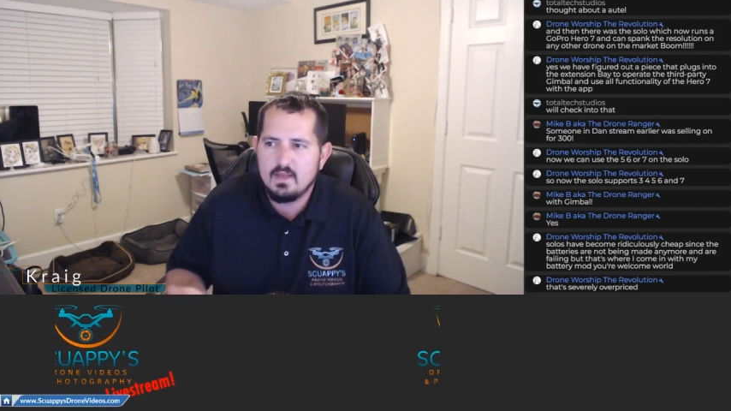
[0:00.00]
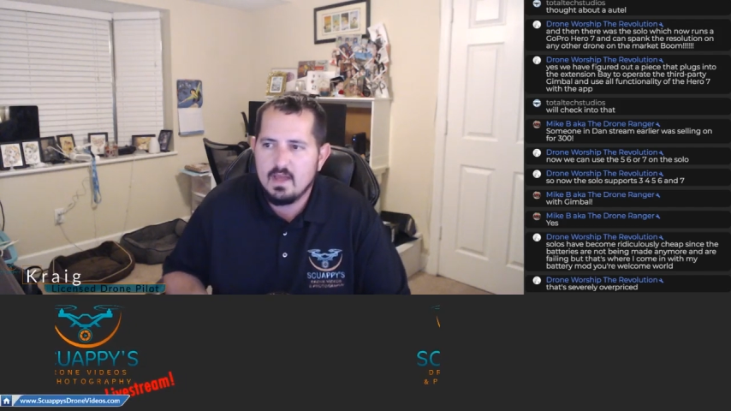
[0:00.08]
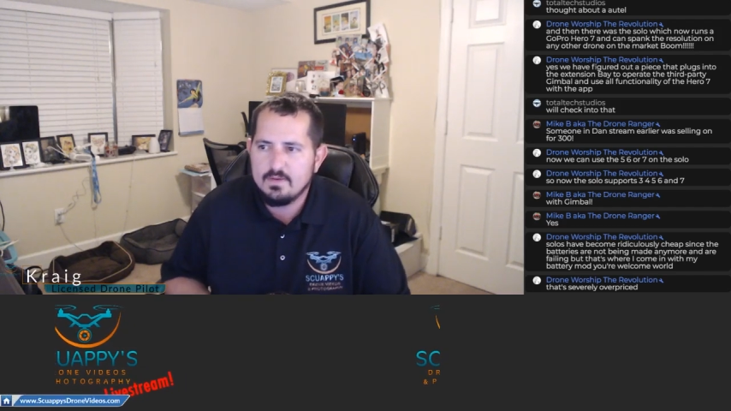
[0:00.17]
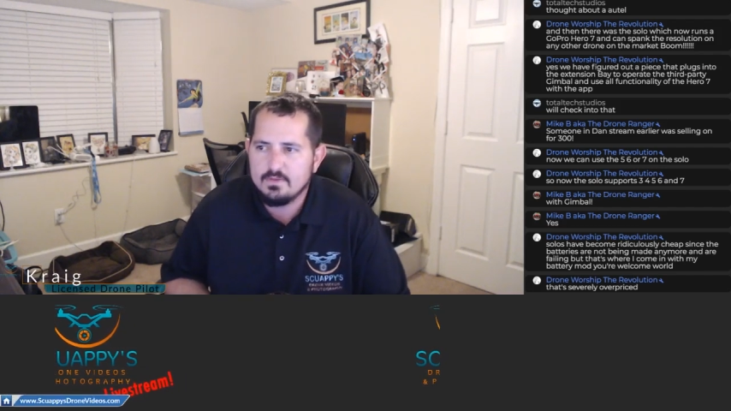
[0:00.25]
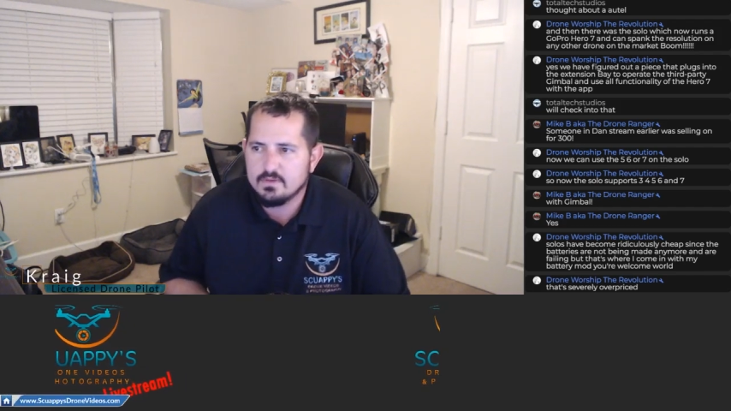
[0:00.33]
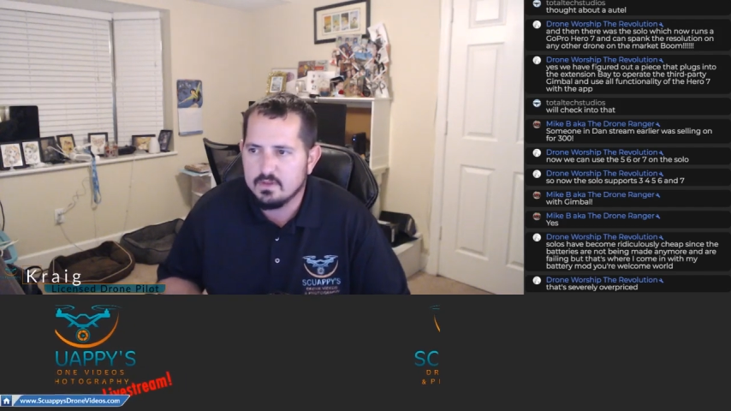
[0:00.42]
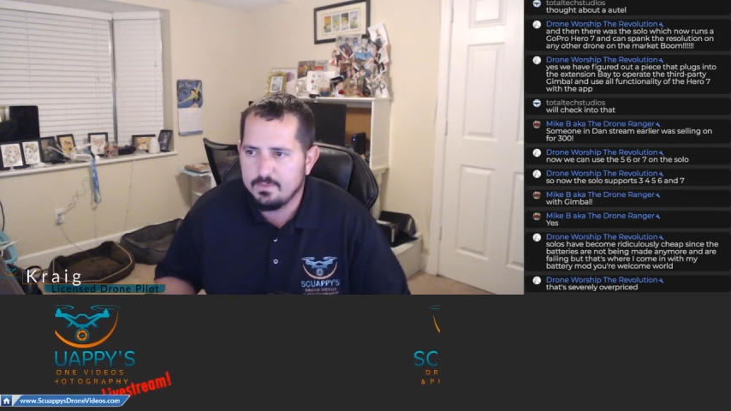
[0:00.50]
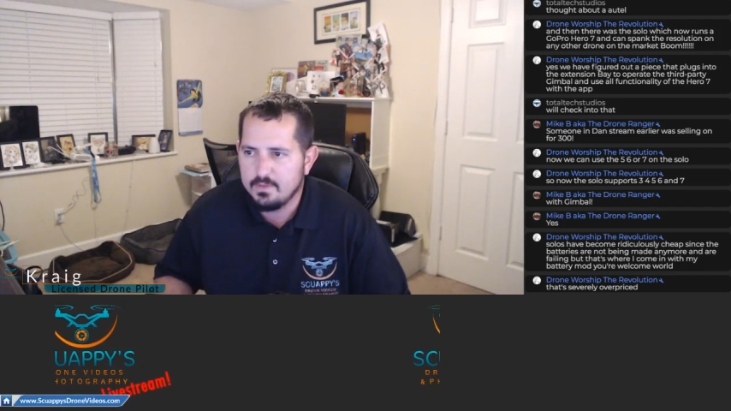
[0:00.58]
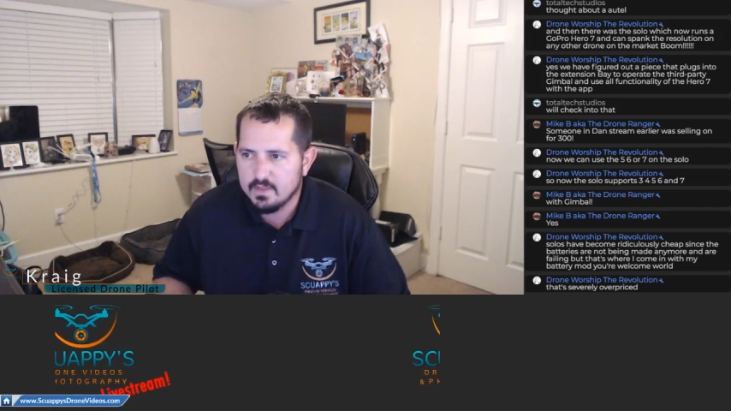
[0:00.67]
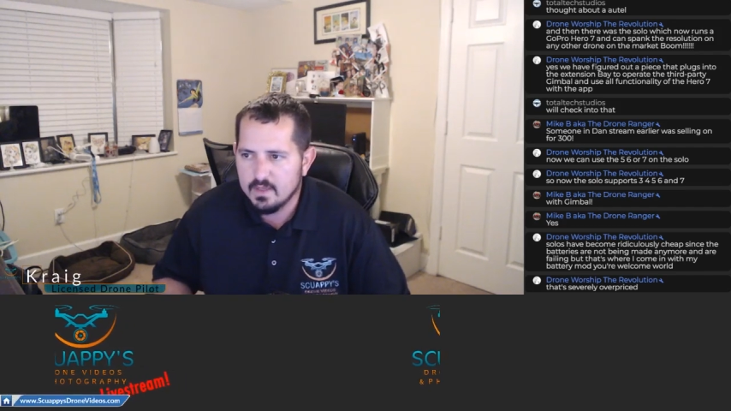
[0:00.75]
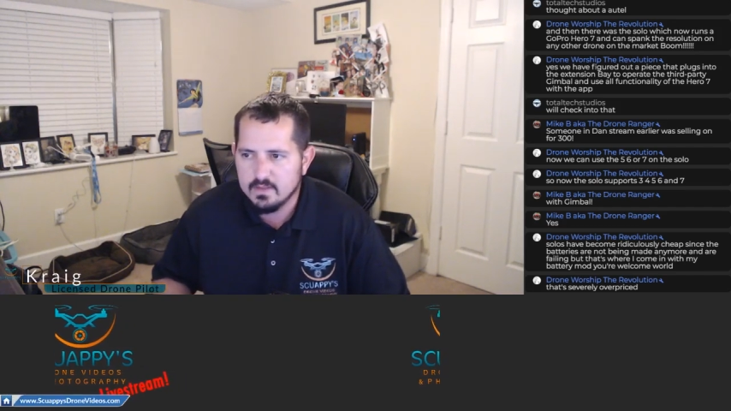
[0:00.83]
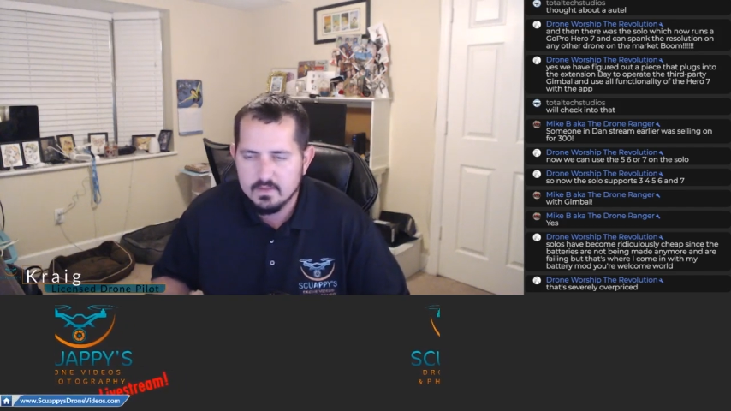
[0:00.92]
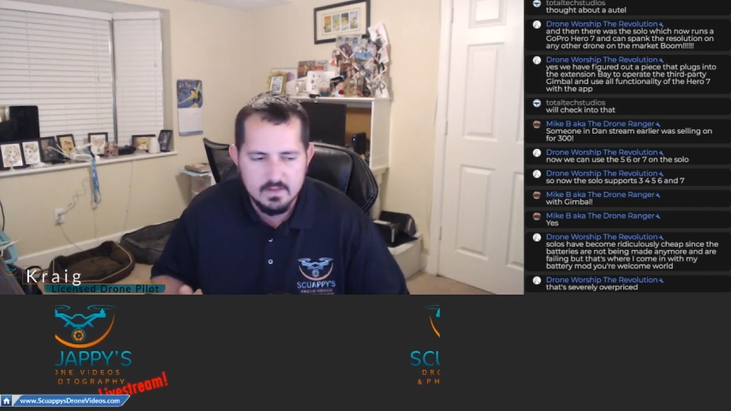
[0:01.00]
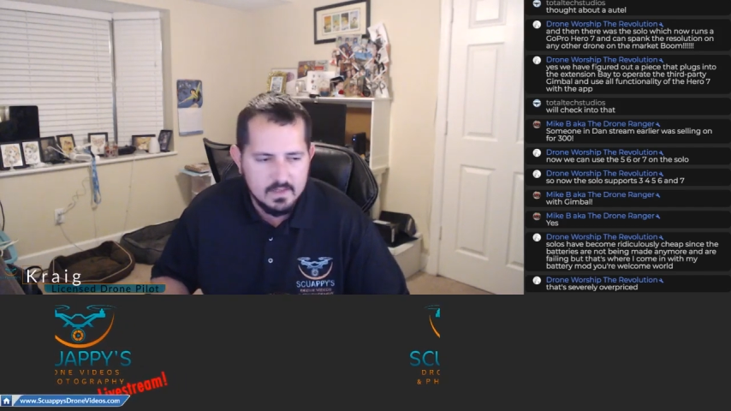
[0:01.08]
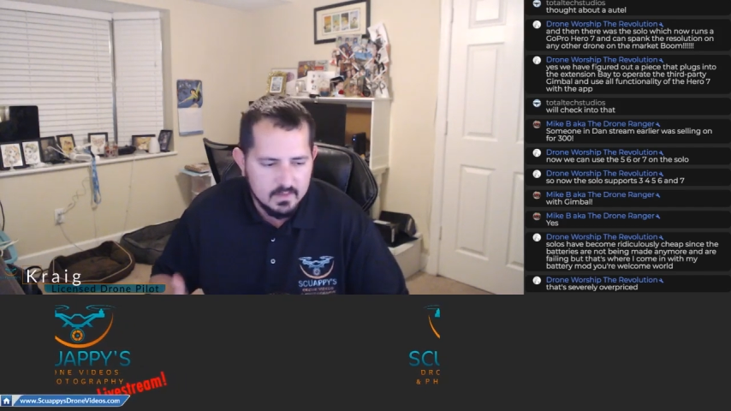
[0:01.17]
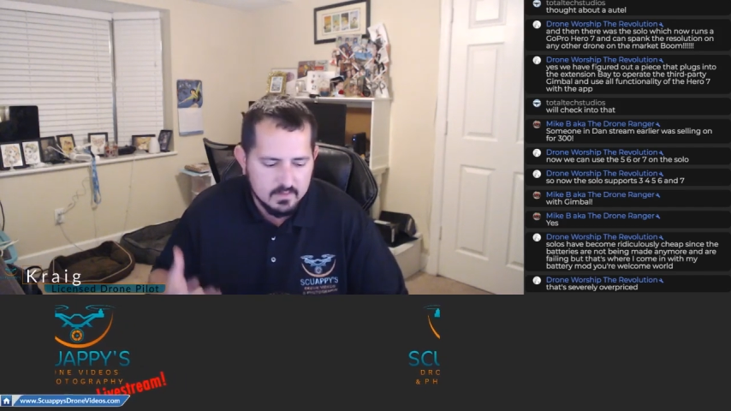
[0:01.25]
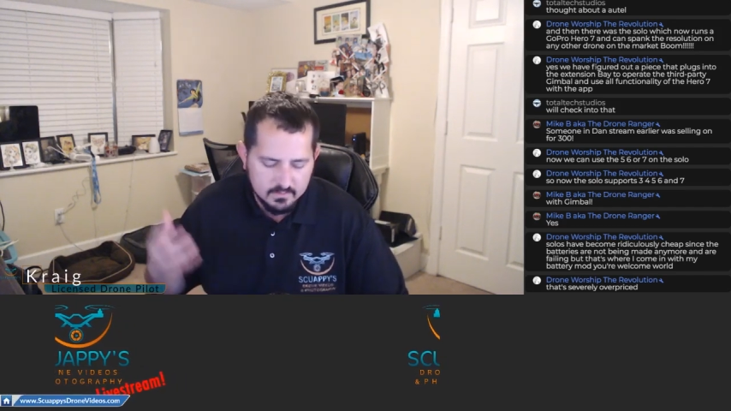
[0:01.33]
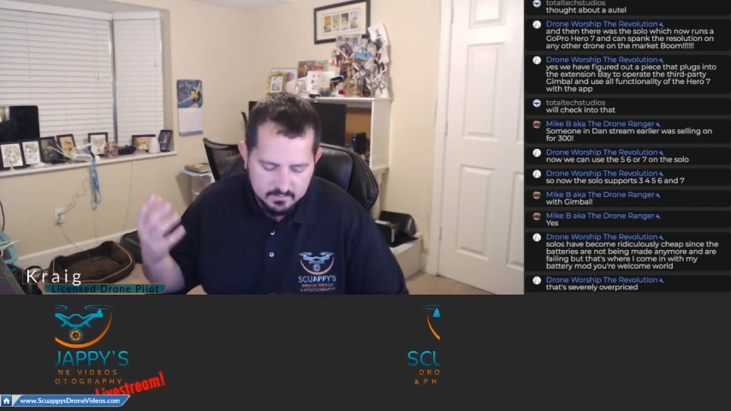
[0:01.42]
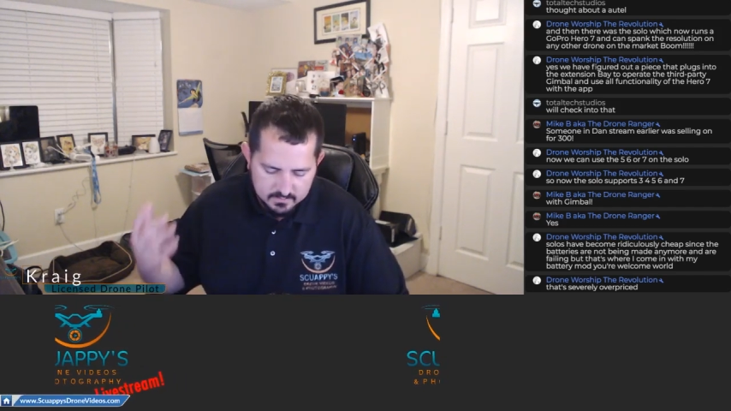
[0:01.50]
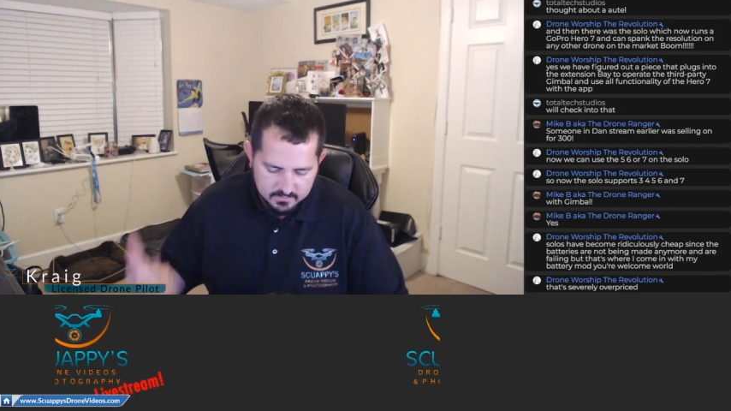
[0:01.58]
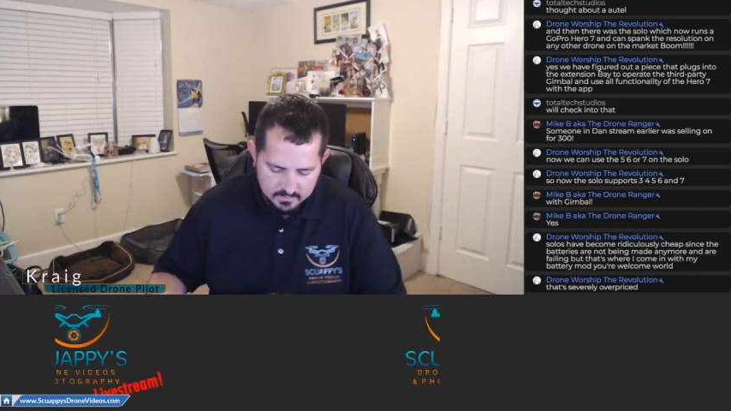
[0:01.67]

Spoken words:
live stream? You guys are here.